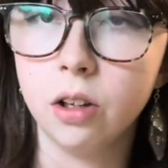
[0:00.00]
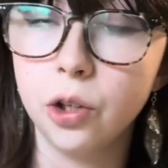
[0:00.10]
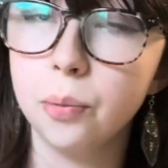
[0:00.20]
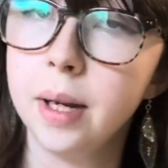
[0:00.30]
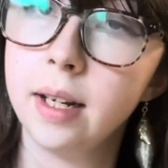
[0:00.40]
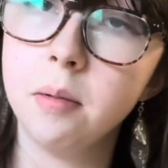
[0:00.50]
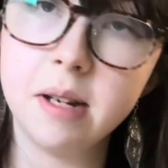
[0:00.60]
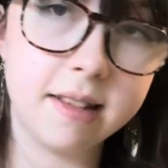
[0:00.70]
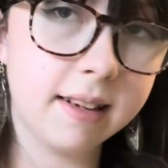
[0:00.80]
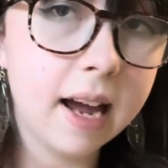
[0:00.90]
You're making
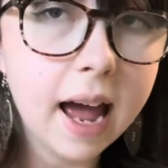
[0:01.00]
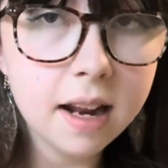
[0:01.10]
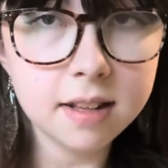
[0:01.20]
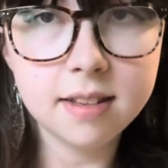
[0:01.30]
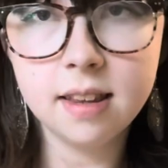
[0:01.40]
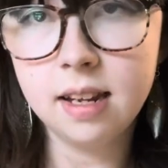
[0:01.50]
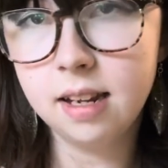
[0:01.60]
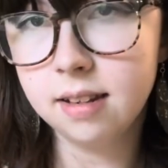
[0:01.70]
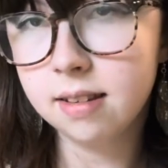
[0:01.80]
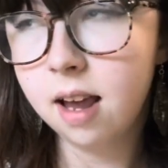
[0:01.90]
basic edits in
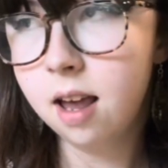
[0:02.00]
these.